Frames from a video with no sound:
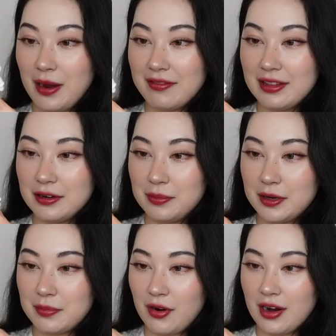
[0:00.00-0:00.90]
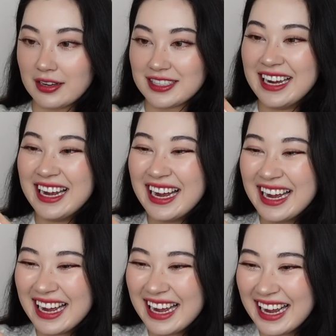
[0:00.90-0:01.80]
We have a little bit of product.
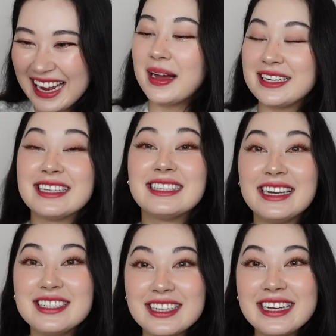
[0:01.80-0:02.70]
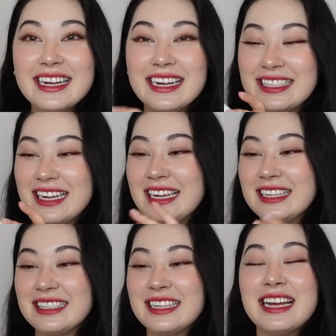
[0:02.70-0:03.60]
But essentially it
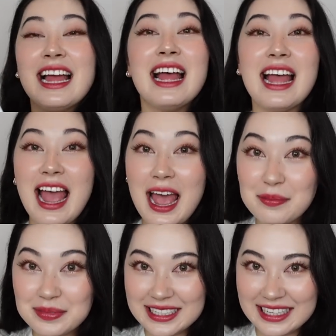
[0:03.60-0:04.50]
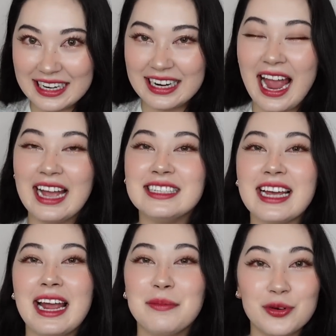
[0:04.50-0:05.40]
is empty and
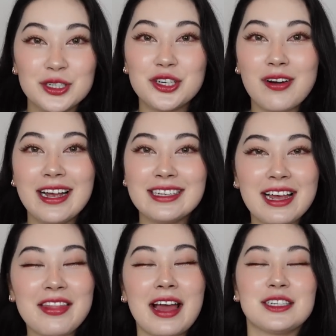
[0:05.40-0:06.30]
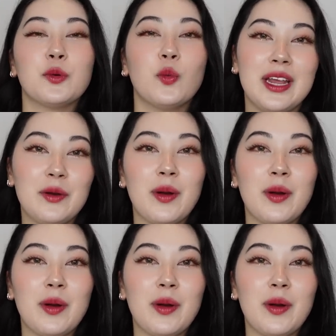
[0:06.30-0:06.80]
a moisturizer that we